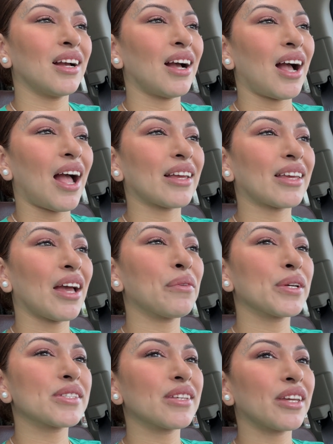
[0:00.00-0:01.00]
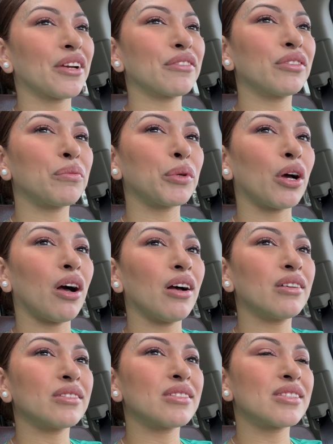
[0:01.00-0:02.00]
I can't wait to hear from
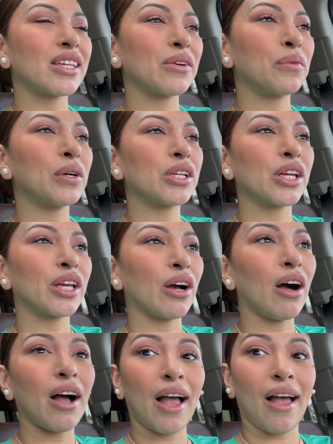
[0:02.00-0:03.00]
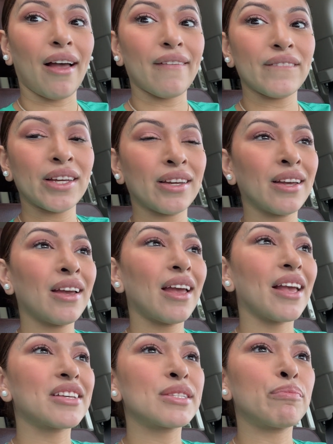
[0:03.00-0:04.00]
y'all, see what y'all have
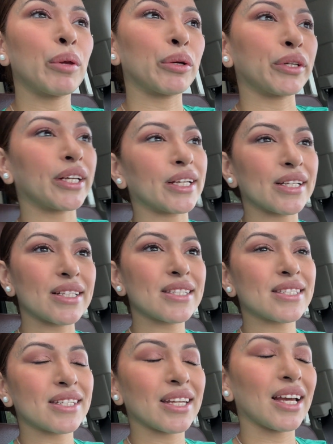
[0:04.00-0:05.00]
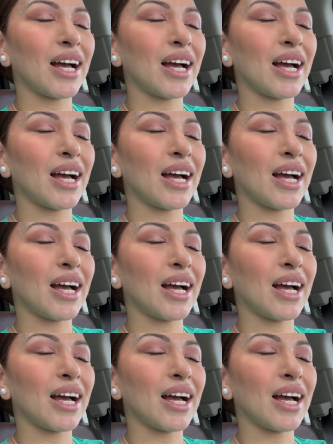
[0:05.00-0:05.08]
experienced.